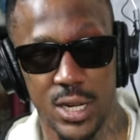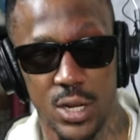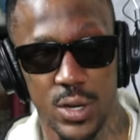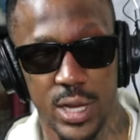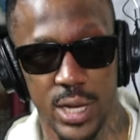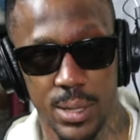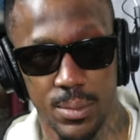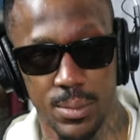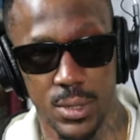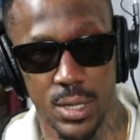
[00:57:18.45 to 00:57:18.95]
on
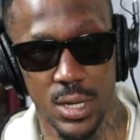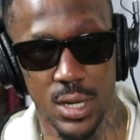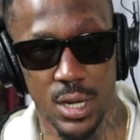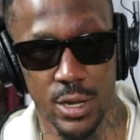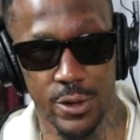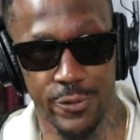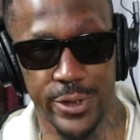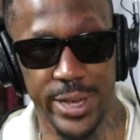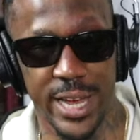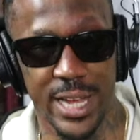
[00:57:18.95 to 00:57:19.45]
him,
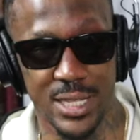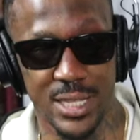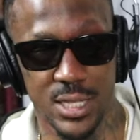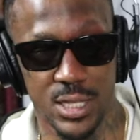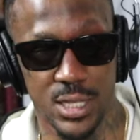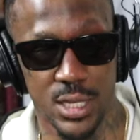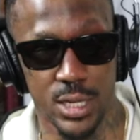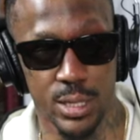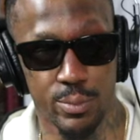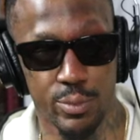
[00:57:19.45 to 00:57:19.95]
reacting
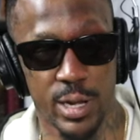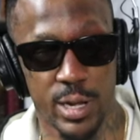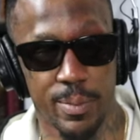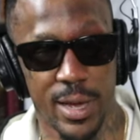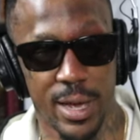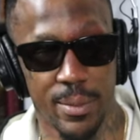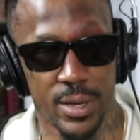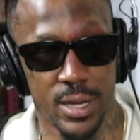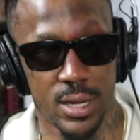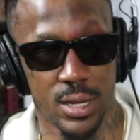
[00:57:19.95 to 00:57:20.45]
to the Bricc
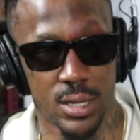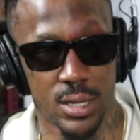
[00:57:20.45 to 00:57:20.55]
Baby?